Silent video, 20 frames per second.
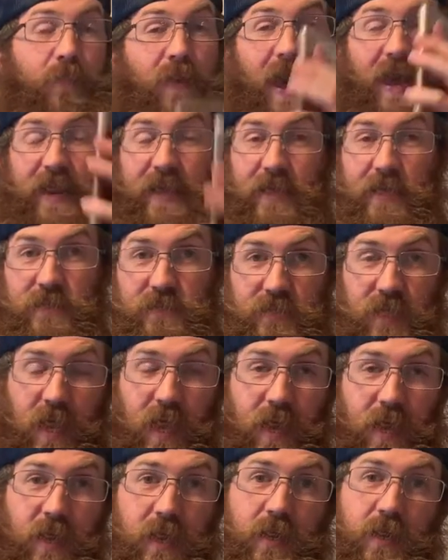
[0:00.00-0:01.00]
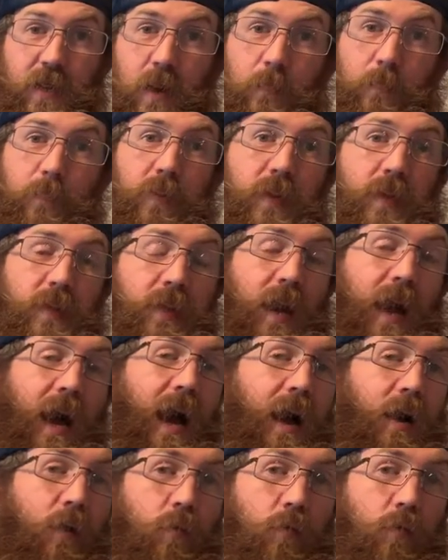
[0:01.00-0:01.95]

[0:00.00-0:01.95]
That is a company that I